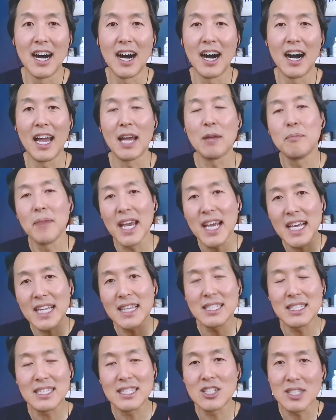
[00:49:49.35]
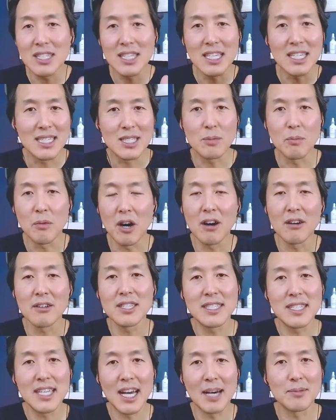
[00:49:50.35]
Uh, and making just these
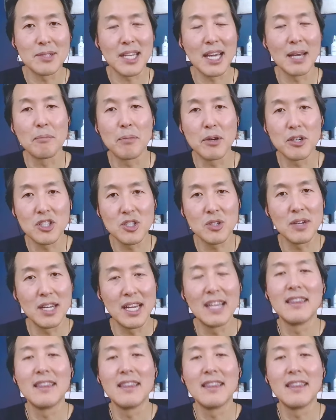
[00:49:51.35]
small steps can put you